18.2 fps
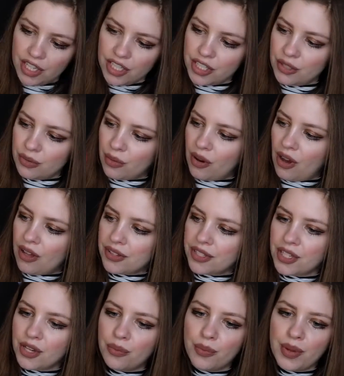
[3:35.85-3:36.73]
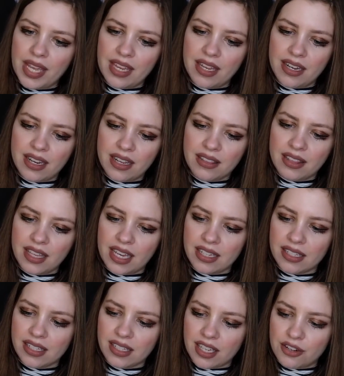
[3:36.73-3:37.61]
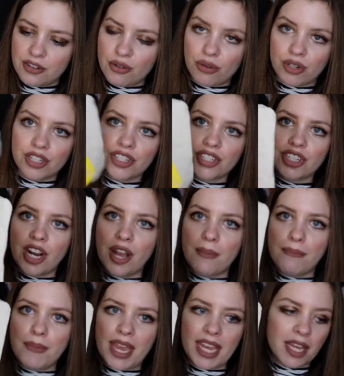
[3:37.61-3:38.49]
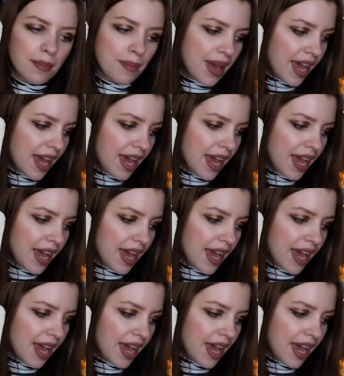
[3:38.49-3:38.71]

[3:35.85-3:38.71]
You will also win this Nordstrom makeup